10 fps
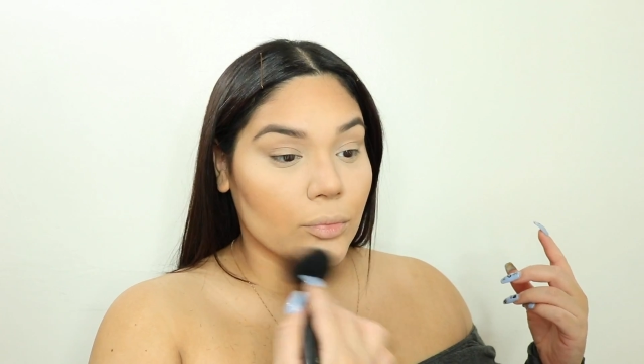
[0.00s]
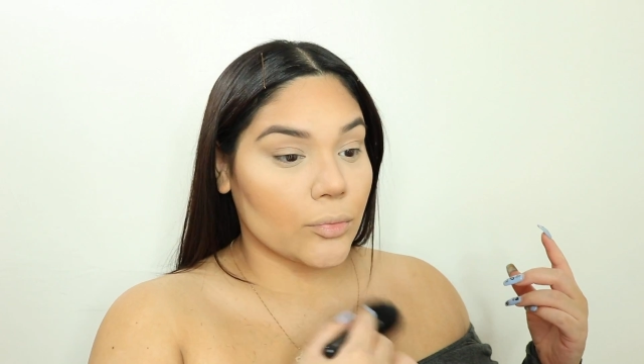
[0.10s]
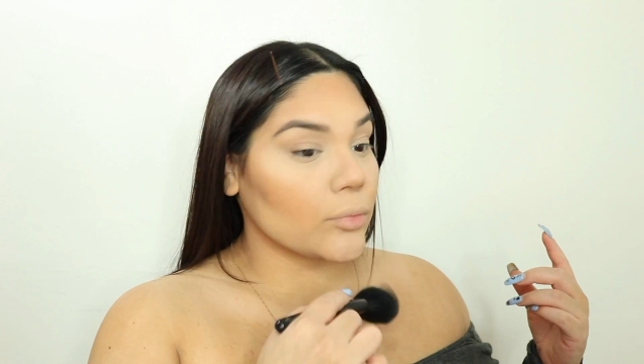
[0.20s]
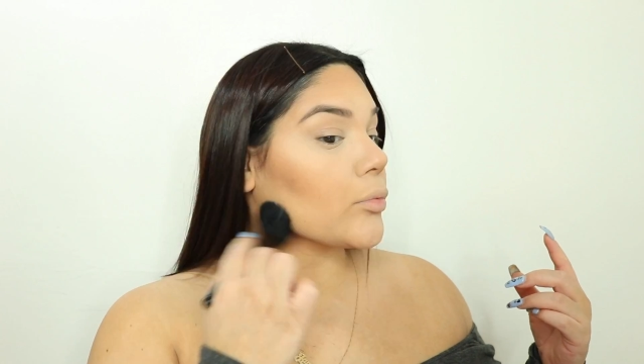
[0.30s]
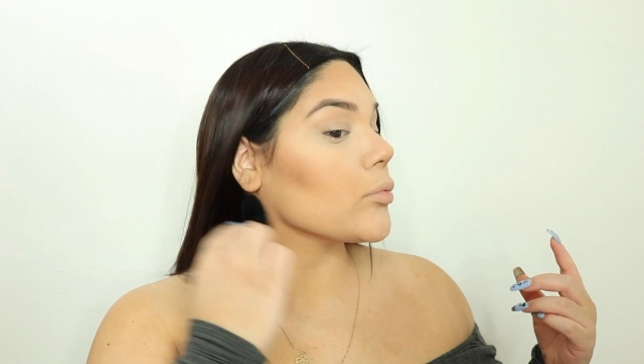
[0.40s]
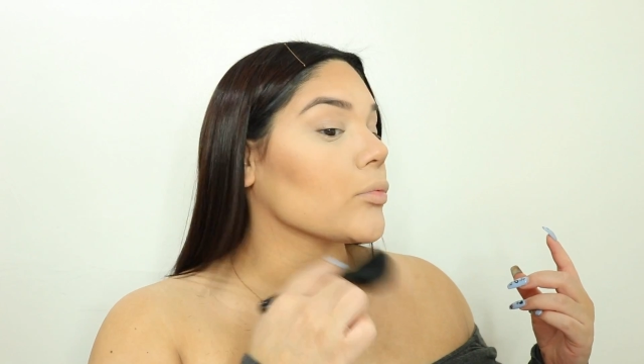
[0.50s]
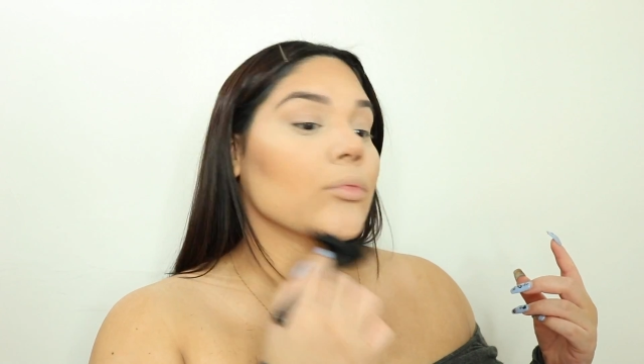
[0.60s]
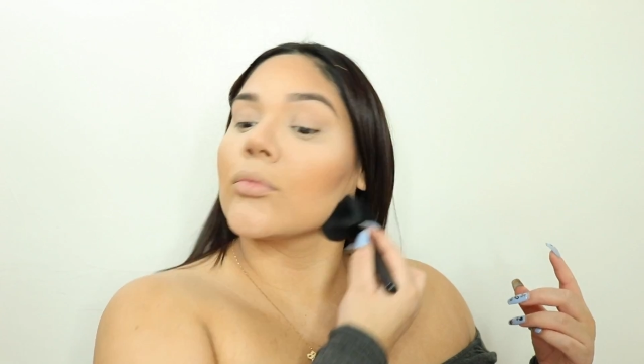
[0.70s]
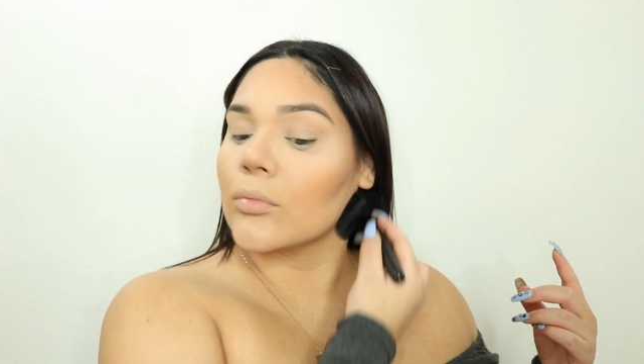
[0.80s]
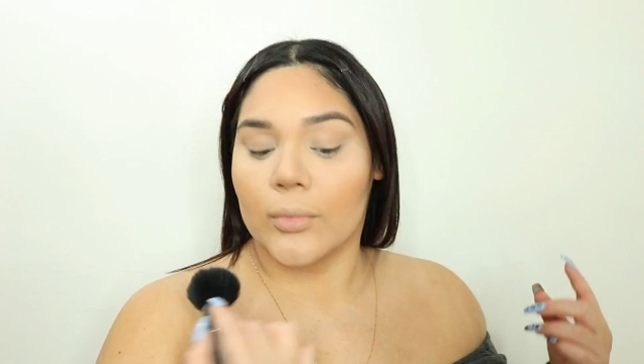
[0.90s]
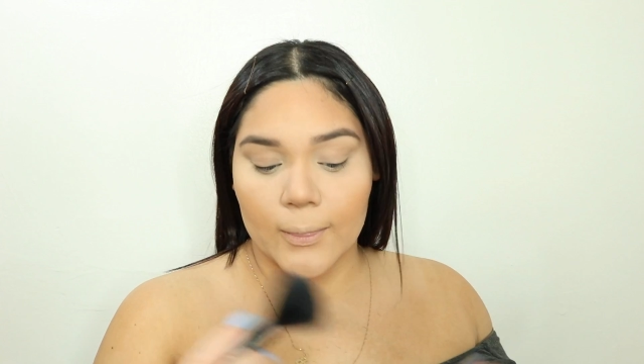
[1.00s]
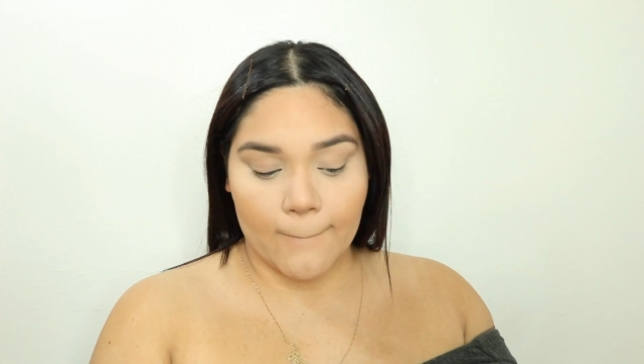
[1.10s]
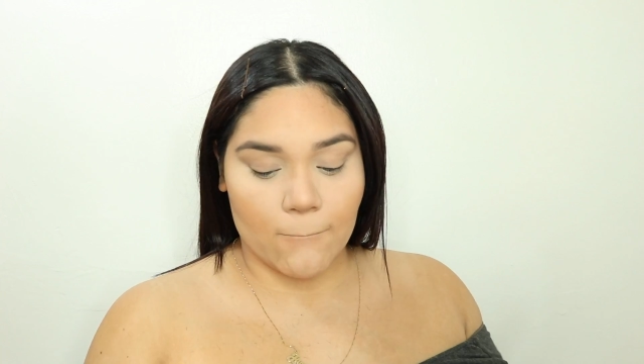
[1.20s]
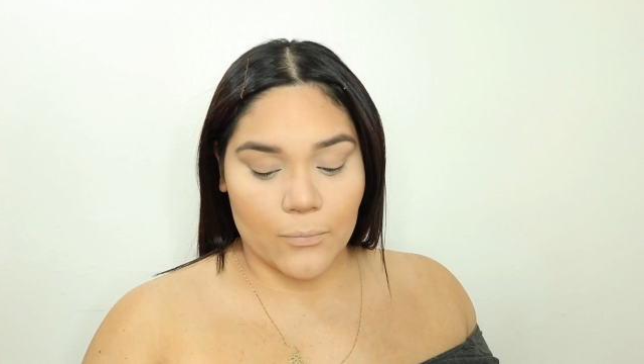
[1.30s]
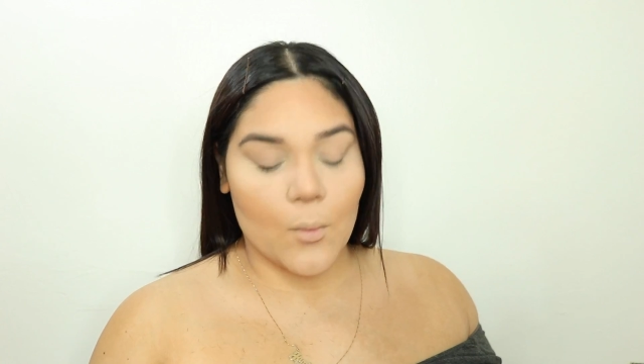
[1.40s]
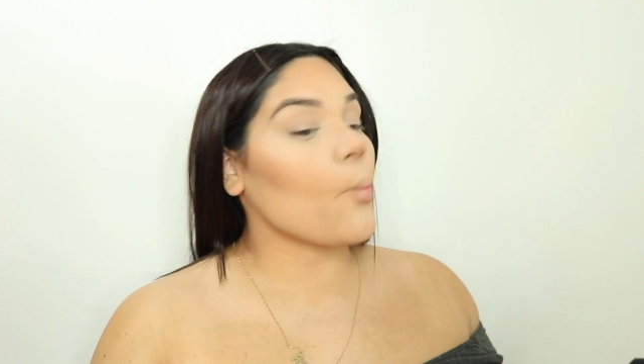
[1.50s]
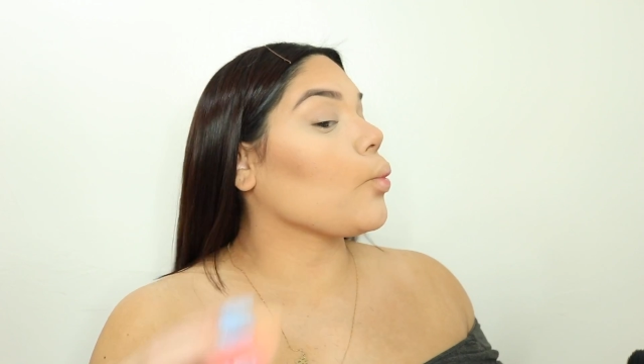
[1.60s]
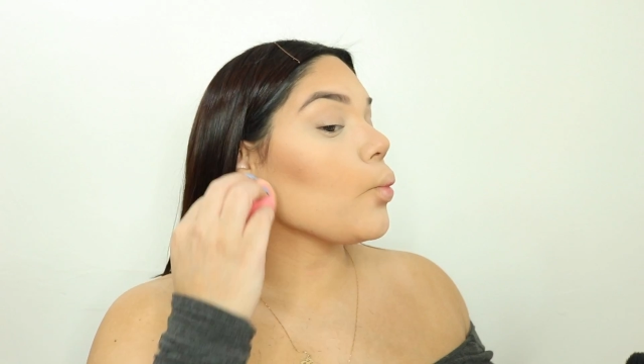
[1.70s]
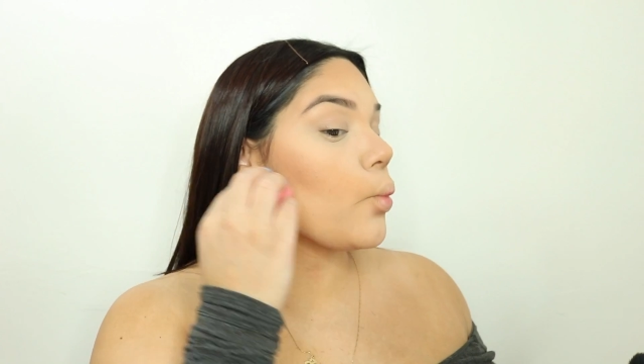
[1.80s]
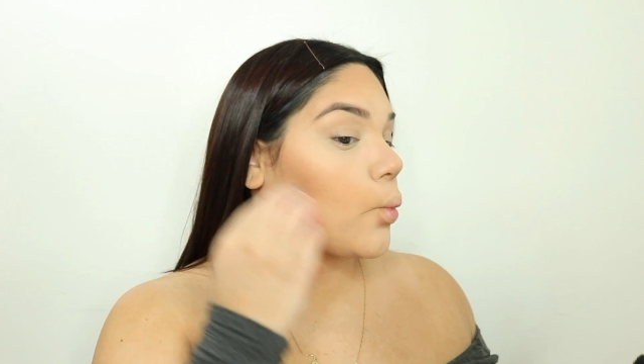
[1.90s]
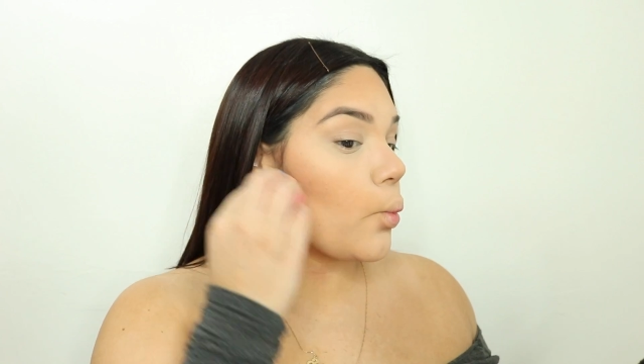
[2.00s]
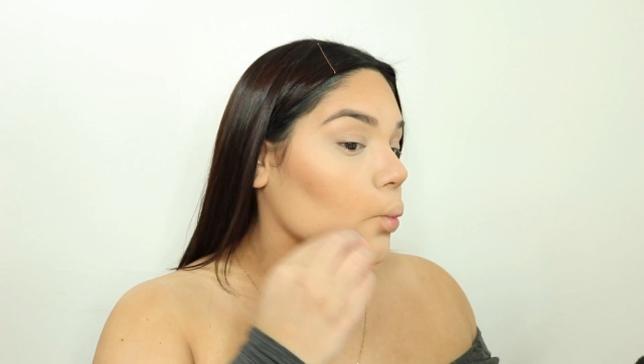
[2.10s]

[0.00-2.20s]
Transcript: in, swiping it off, making sure that